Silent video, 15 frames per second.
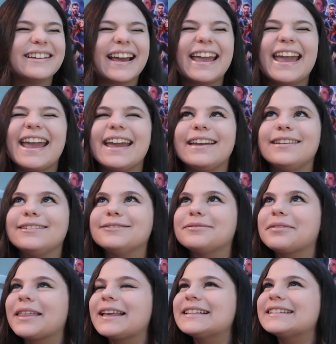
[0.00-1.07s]
hate
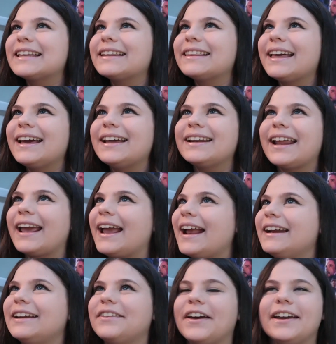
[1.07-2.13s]
things like that. I
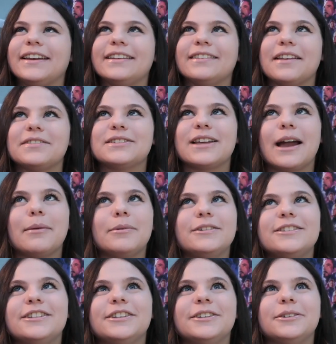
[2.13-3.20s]
hated that in Love,
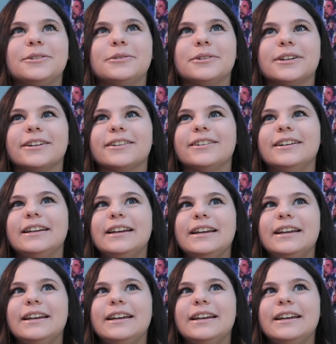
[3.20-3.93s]
Simon too, where